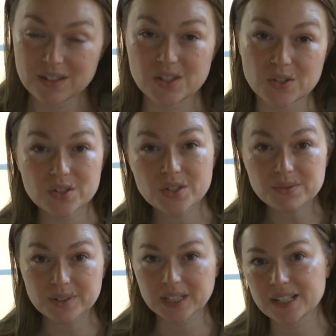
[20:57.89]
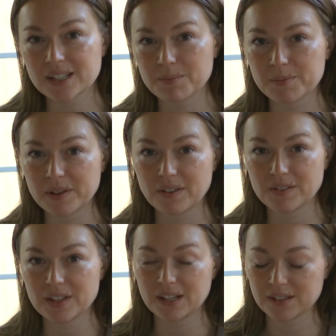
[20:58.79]
Desserts are really some of my
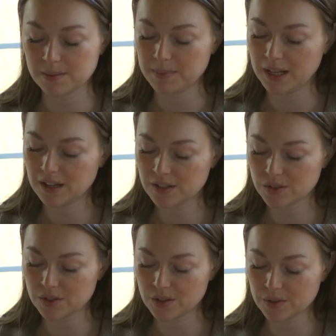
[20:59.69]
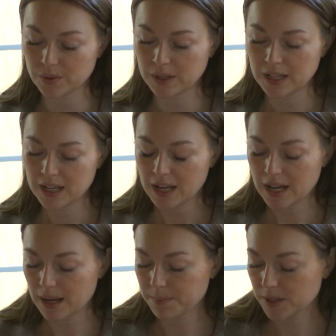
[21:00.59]
favorite things to make. So
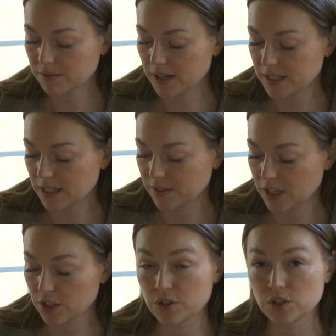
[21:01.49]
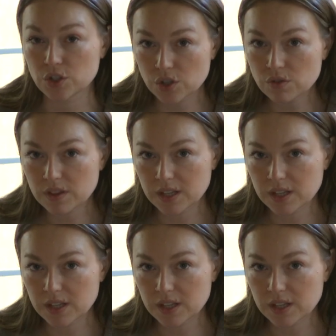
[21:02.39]
I'm going to write down here the 2